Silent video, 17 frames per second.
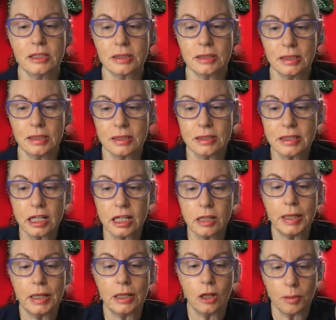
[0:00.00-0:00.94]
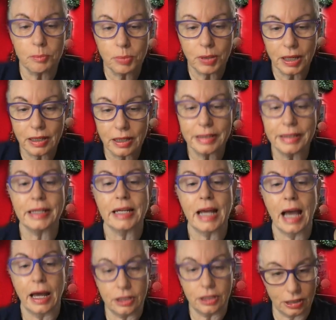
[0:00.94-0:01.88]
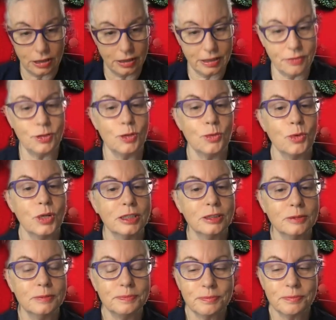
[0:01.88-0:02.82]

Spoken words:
This is going to be like peeling an onion, if you will.